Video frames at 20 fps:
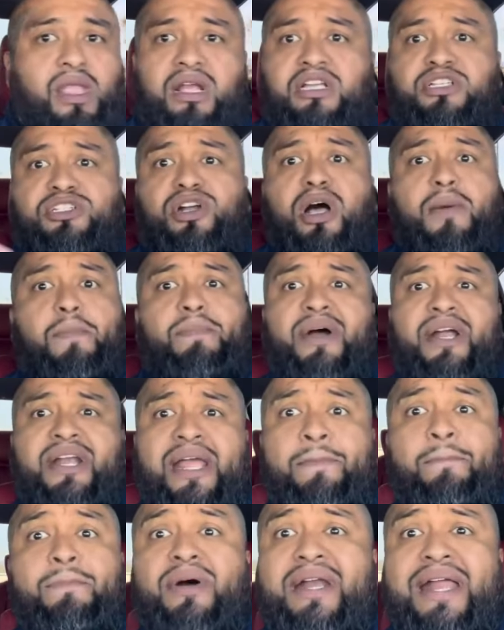It's called Butt
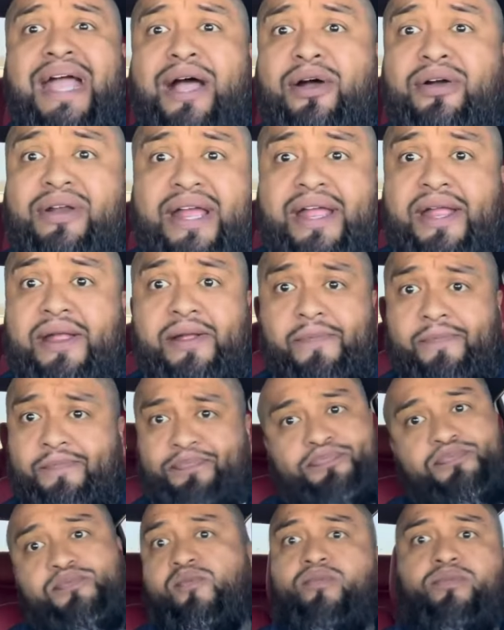In, Butt Out, eh?
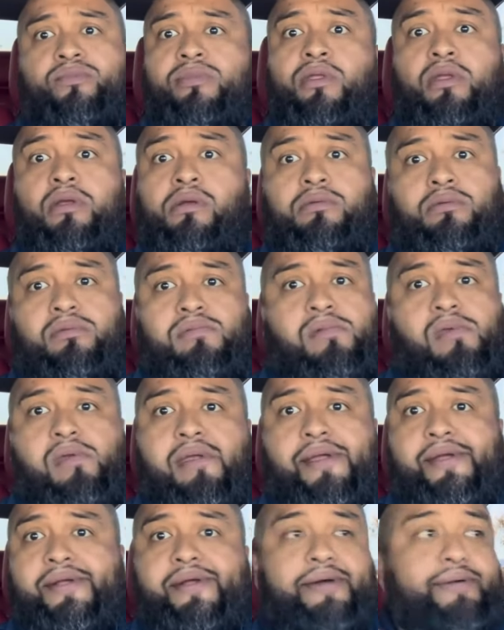
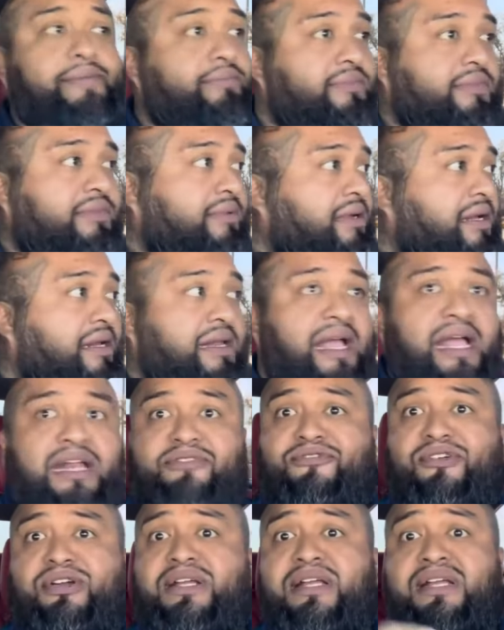You know? And they had
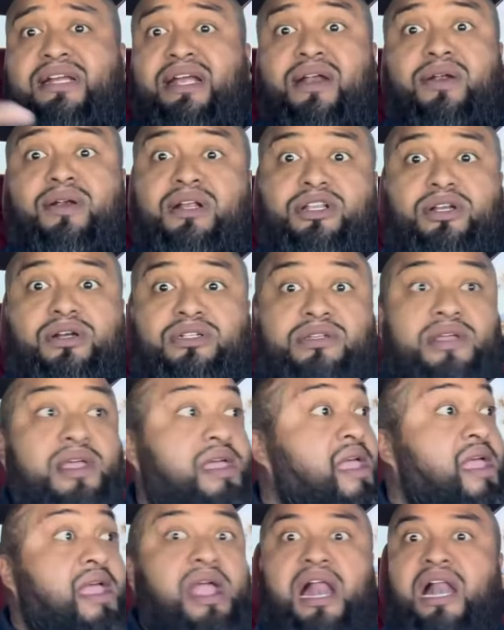fucking characters,
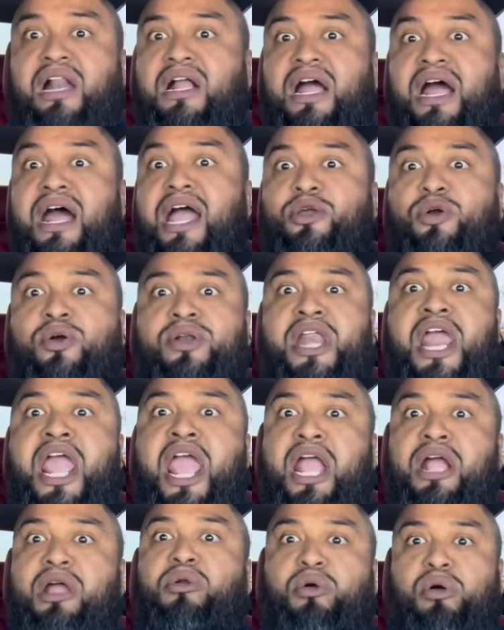El Gallo
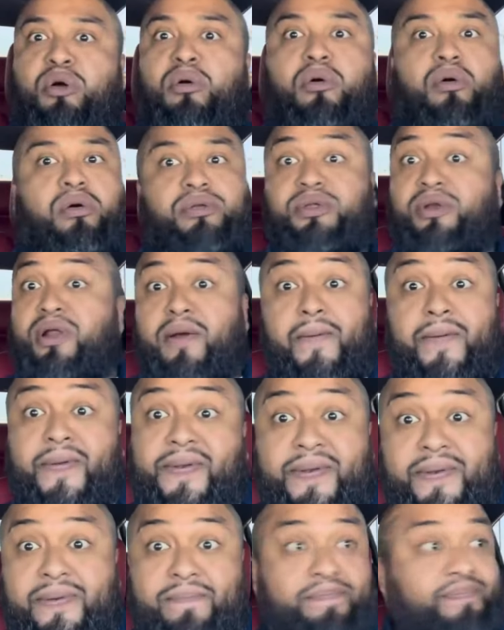Negro, you know?
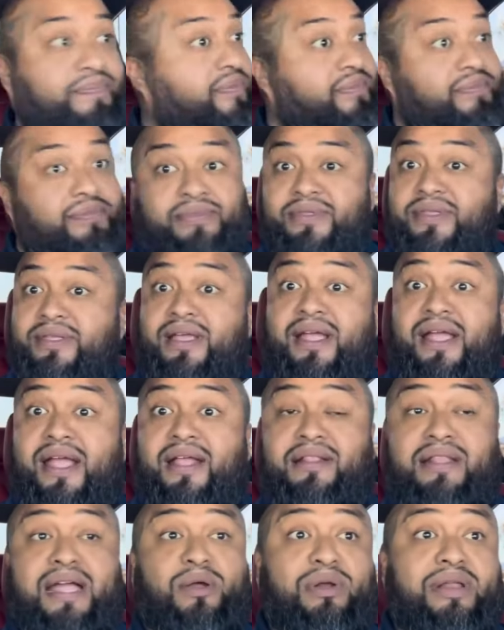
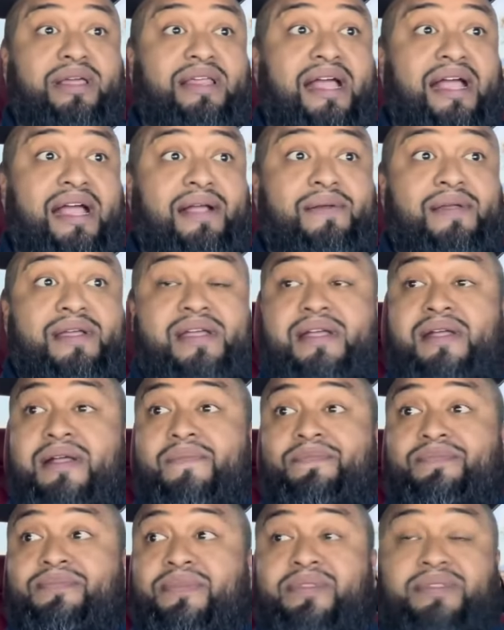And not only that,
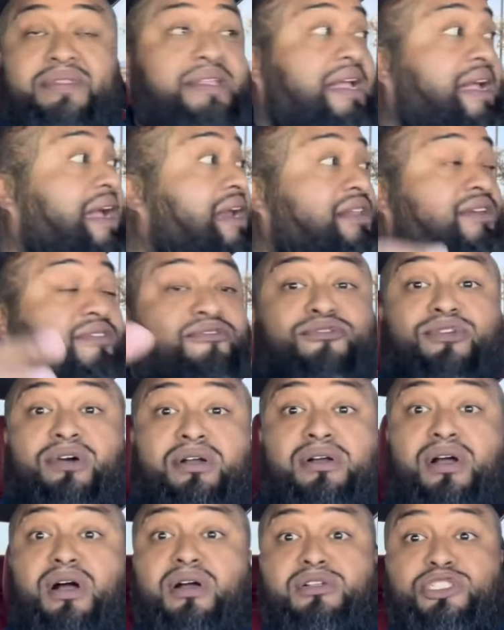they had a fuck
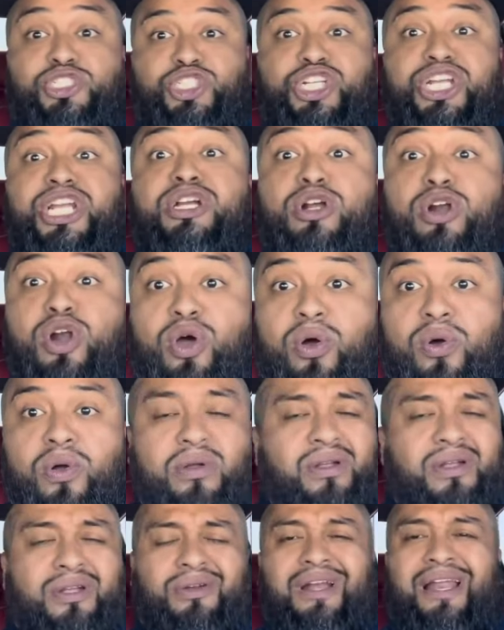called Chiclo.
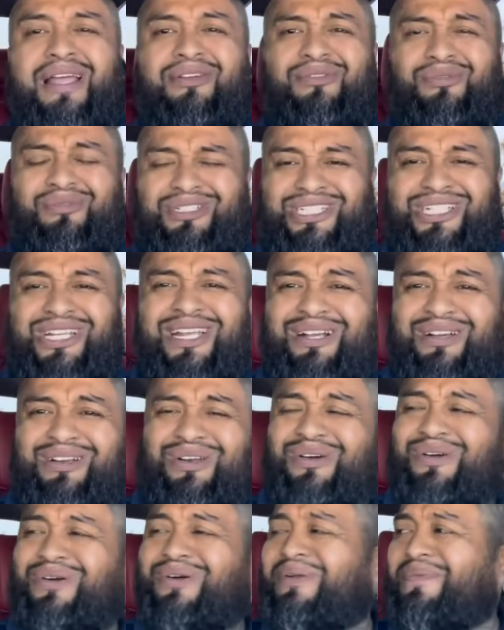And you're like,
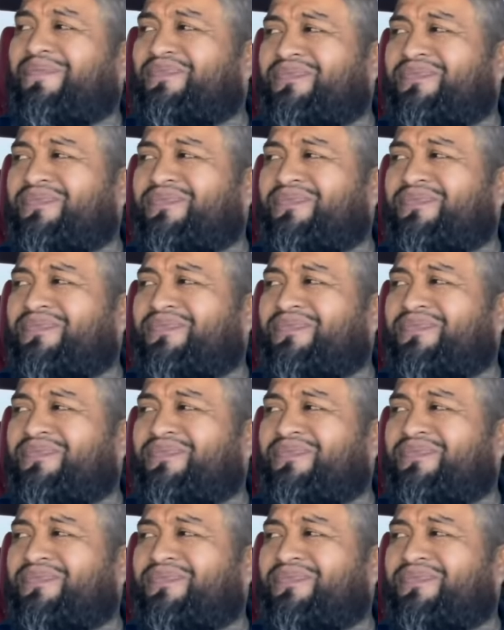Chiclo?